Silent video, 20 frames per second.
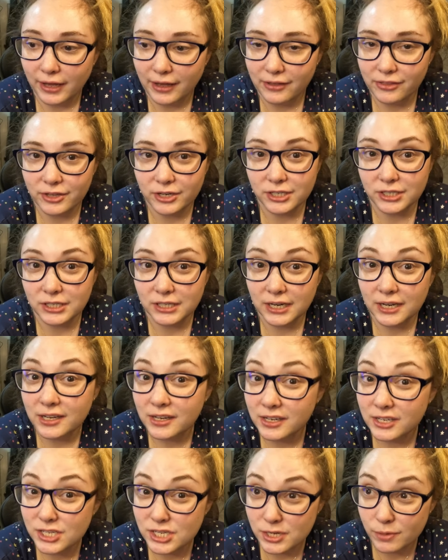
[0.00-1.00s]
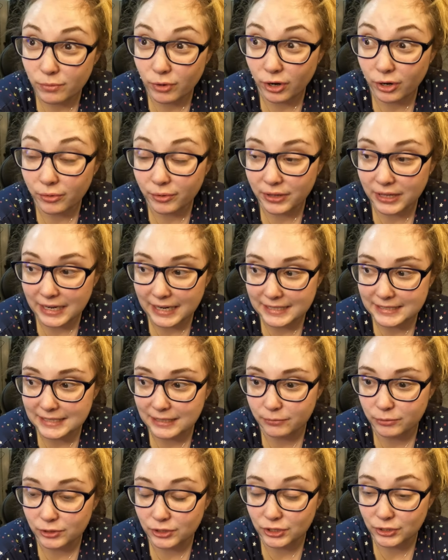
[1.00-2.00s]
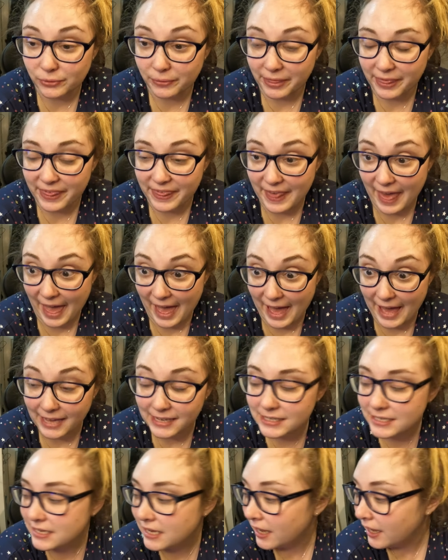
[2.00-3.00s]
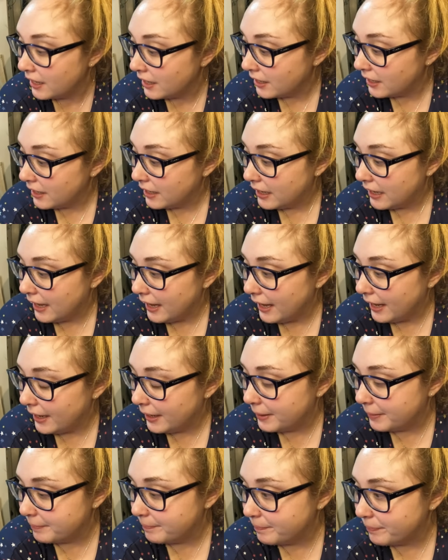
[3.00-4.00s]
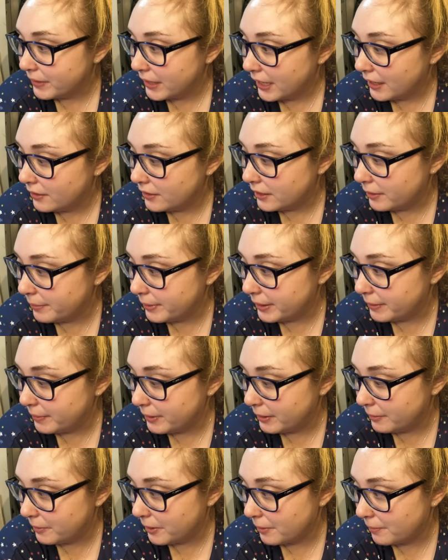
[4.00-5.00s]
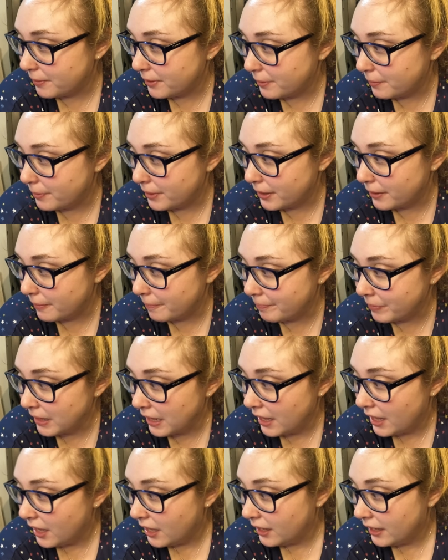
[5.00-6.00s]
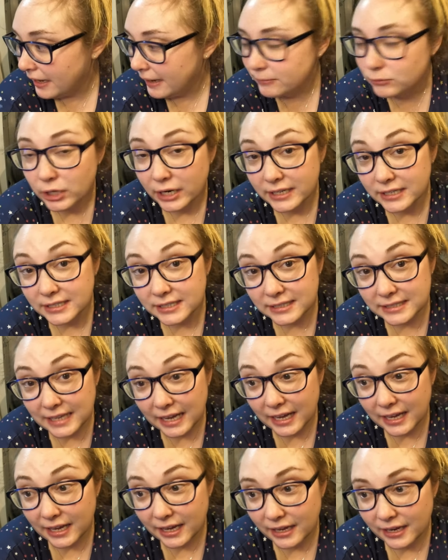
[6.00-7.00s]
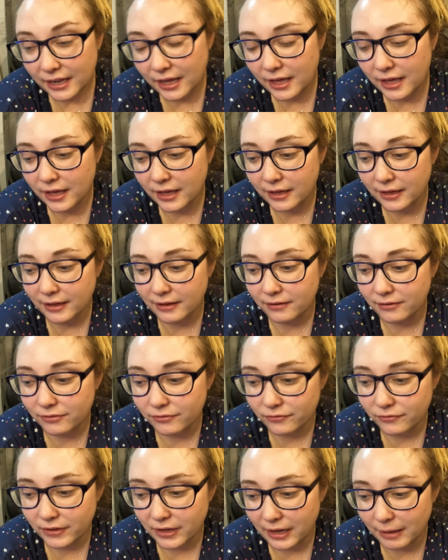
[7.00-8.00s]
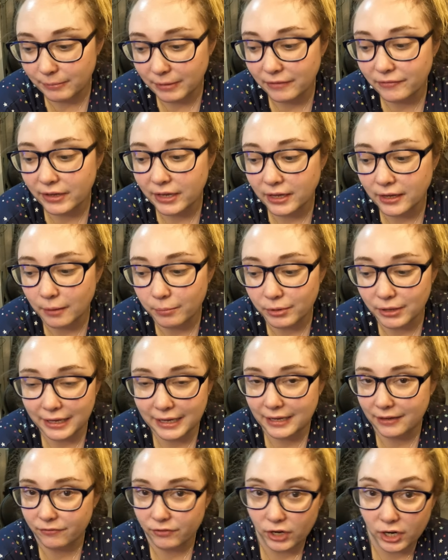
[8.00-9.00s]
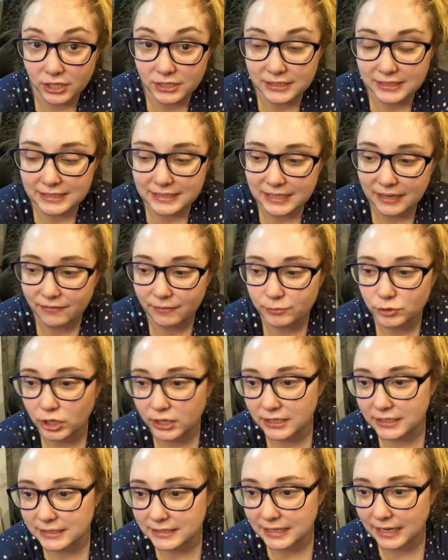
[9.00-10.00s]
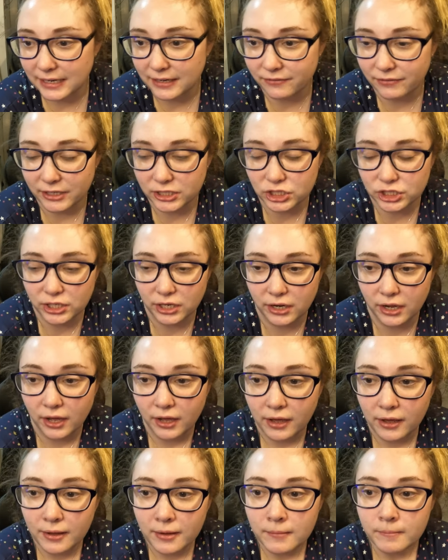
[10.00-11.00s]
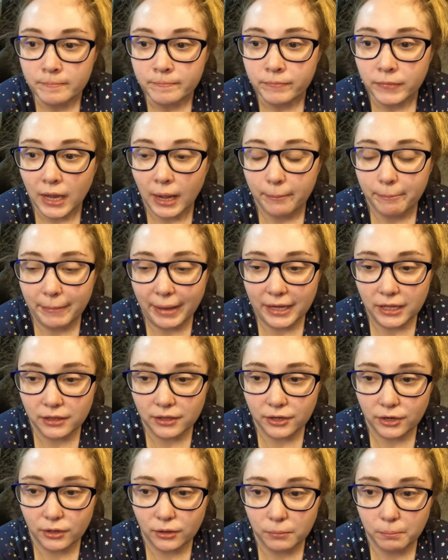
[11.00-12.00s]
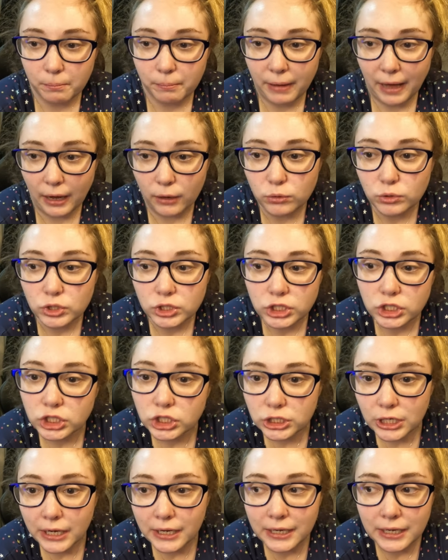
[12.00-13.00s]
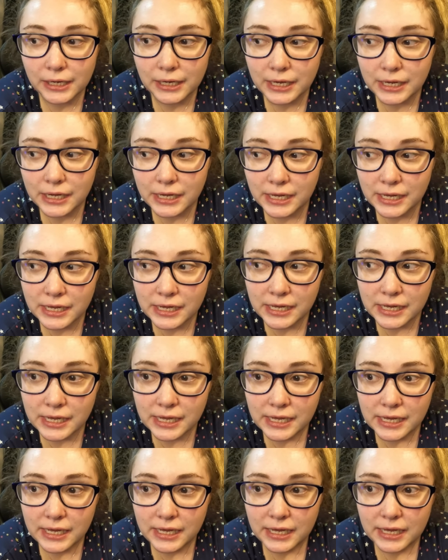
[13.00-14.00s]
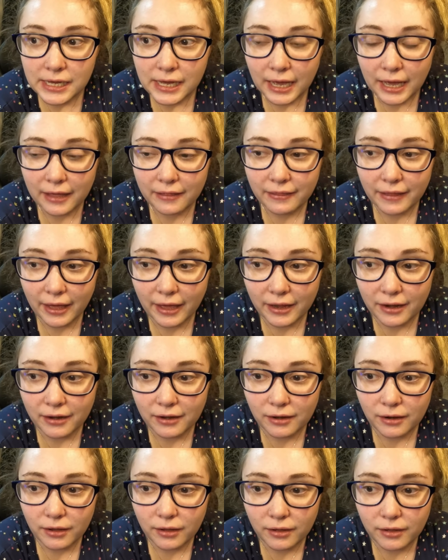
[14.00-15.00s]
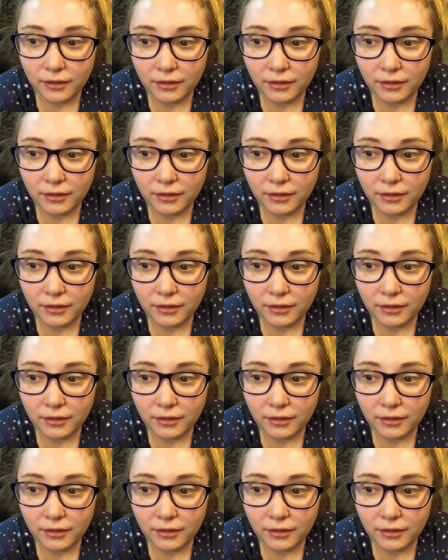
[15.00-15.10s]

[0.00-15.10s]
either tomorrow or the next day we'll do that. Um, I'm trying to decide if I'm giving a couple like gift cards and stuff. I'm trying to decide if I should make a little pouch and then